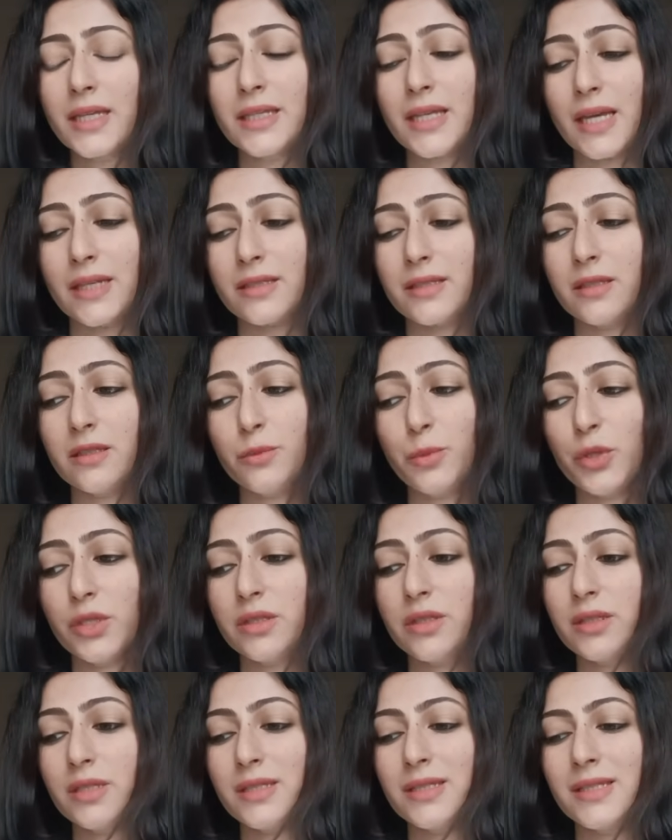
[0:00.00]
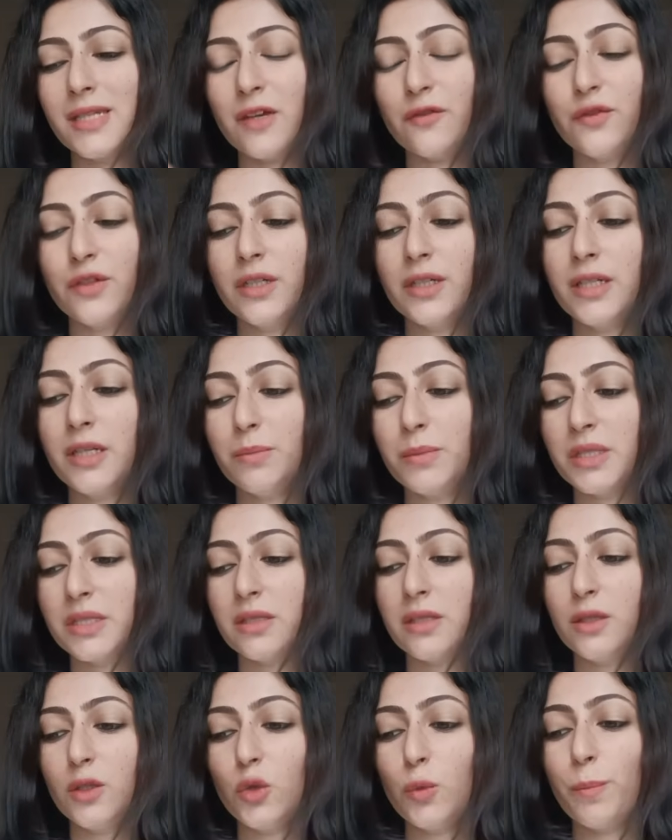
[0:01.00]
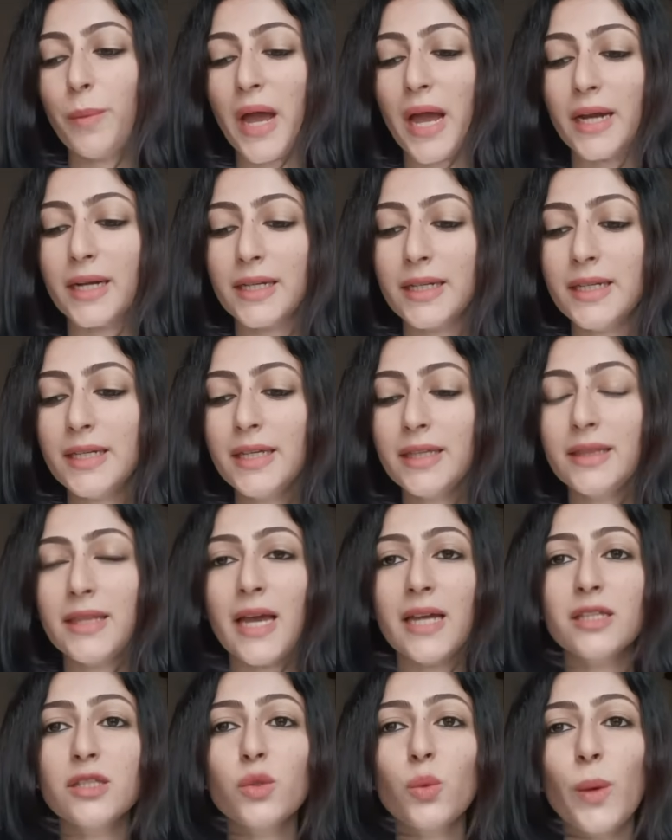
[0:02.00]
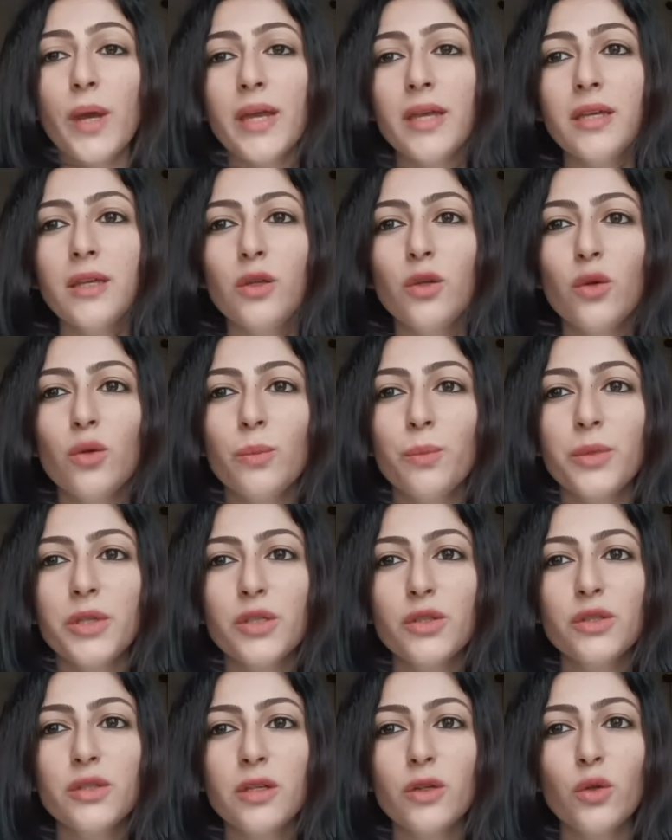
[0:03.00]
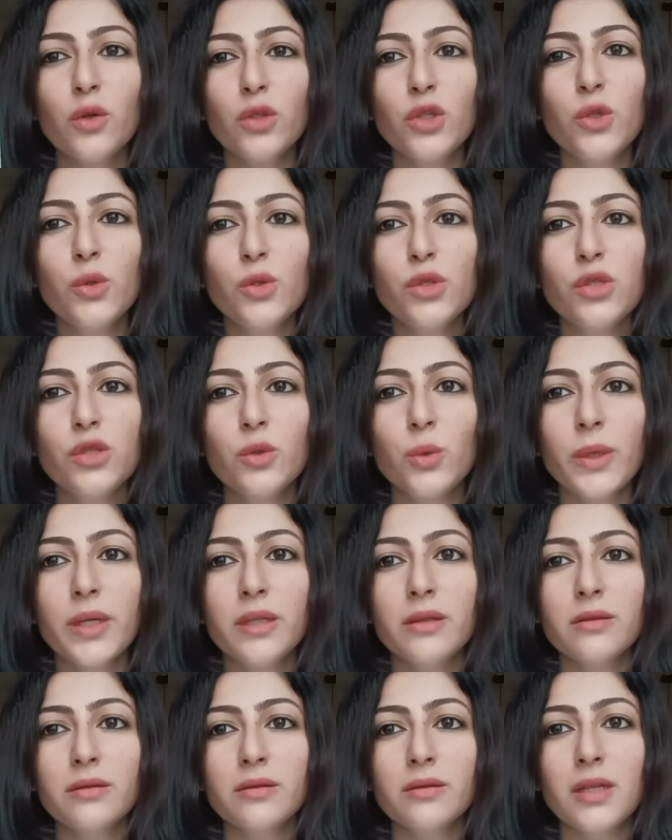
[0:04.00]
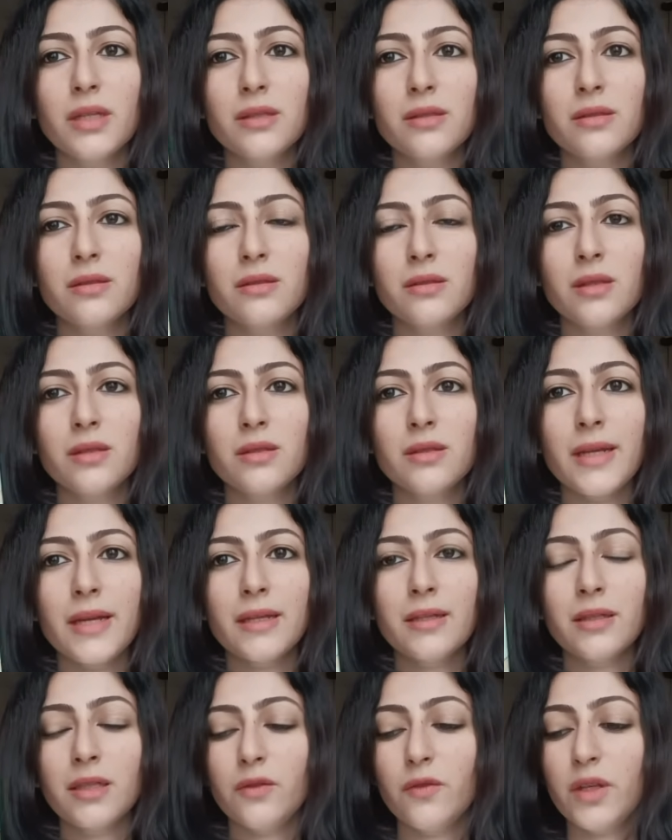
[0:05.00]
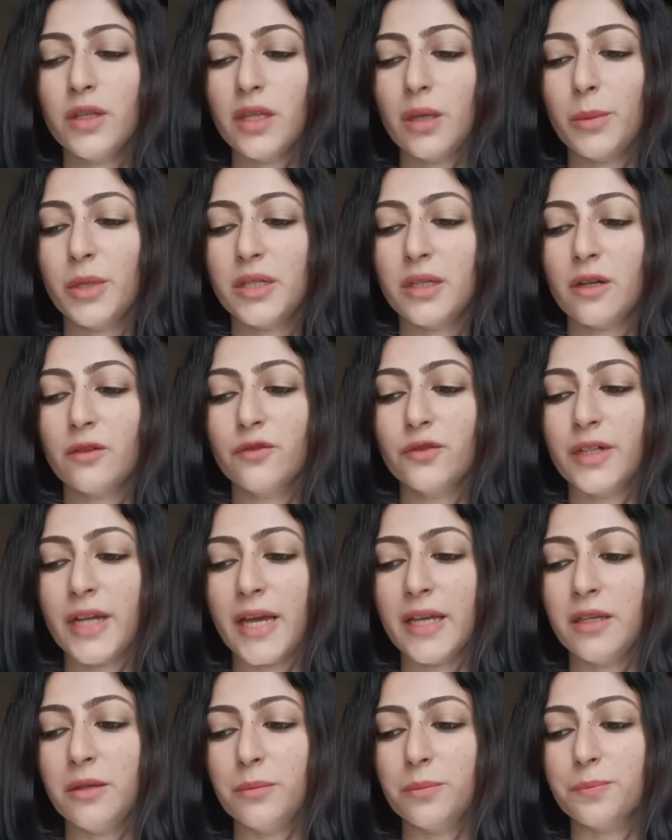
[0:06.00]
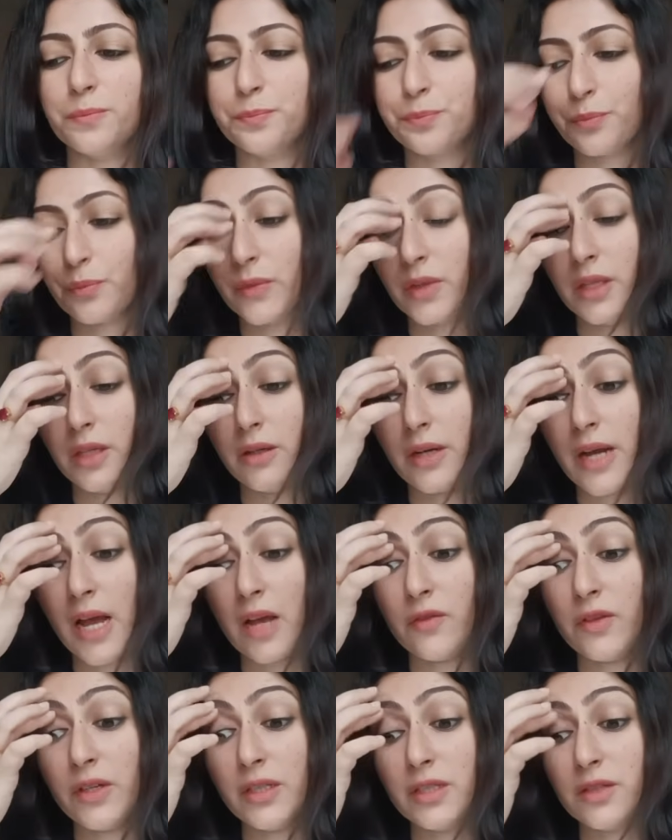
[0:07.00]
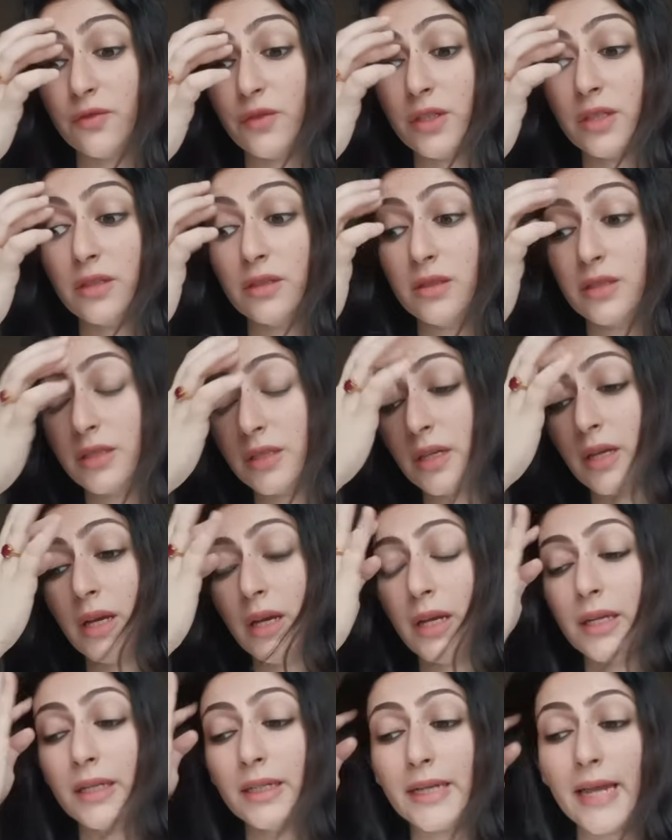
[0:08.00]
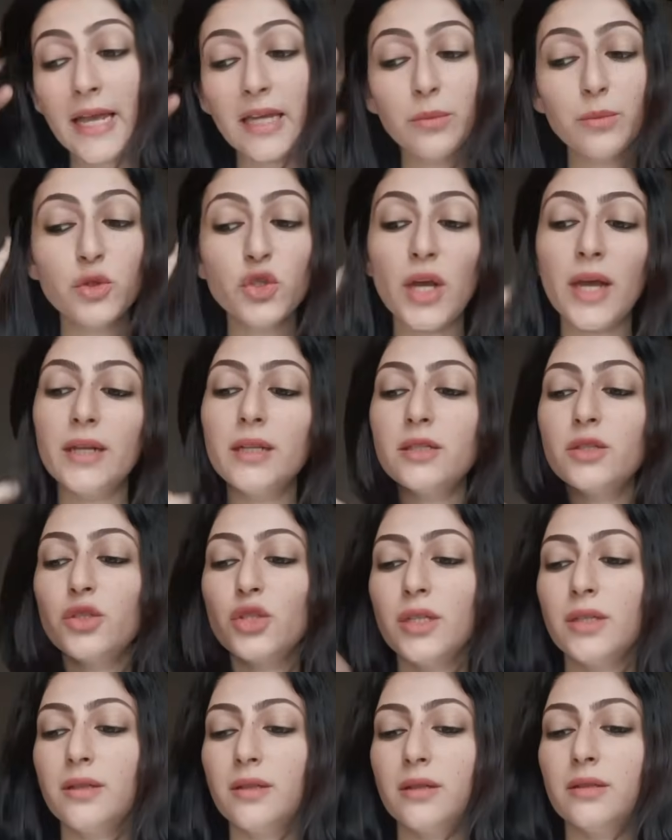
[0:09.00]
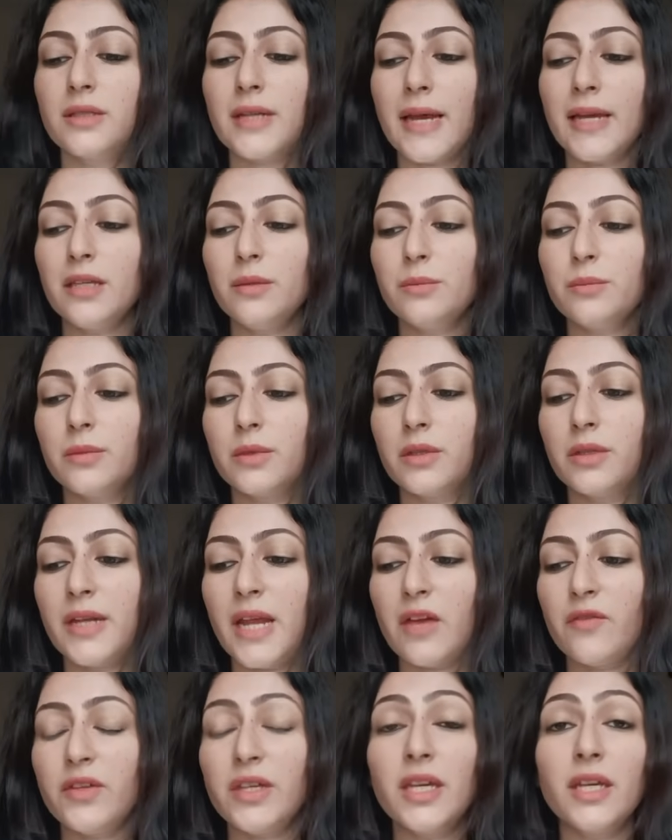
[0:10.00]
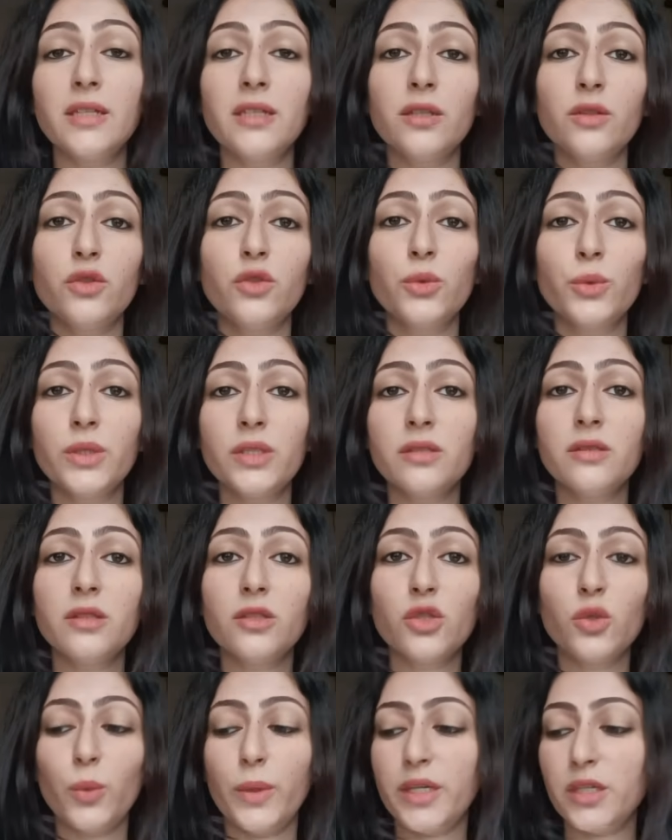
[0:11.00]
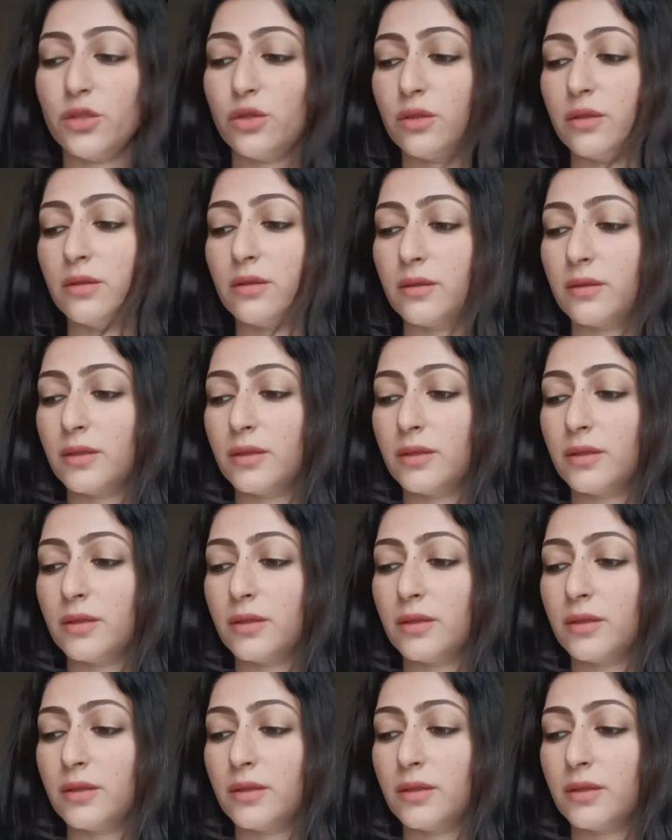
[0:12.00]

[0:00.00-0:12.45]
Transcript: Yes, this person is definitely missing you badly, and that's why, you know, because they're not used to it, it's like giving them a tough time. They're having difficult time, challenging time navigating through this situation.